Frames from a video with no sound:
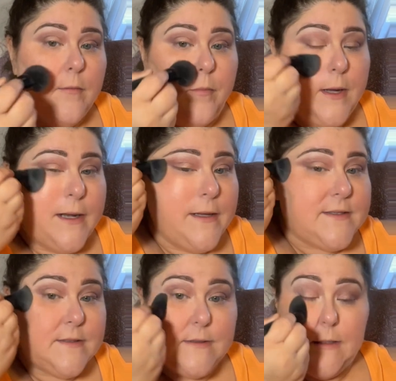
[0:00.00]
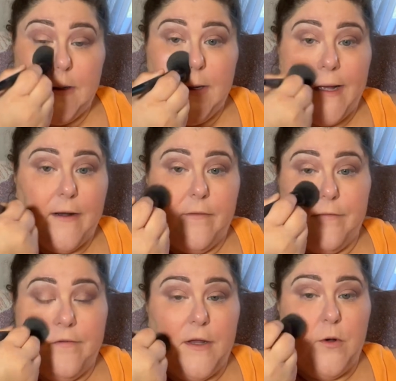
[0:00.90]
but it's kind
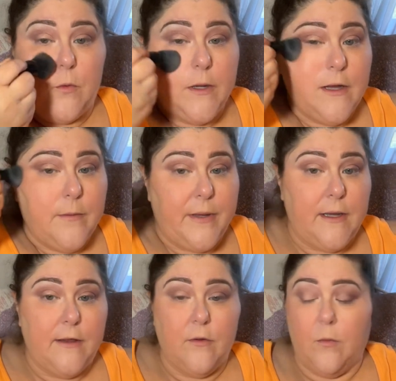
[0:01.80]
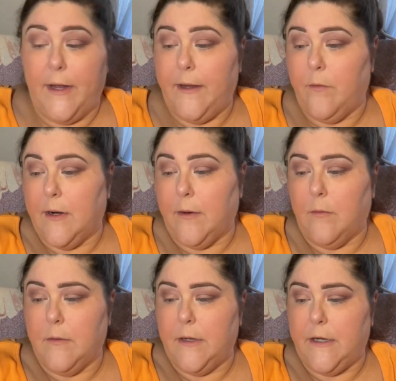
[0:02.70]
of annoying being in the way when
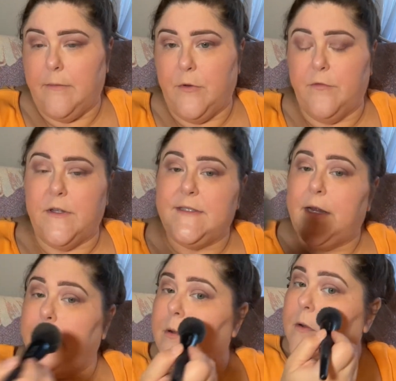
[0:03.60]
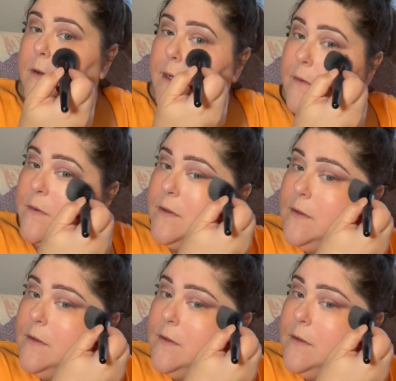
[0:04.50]
I need to move this table around.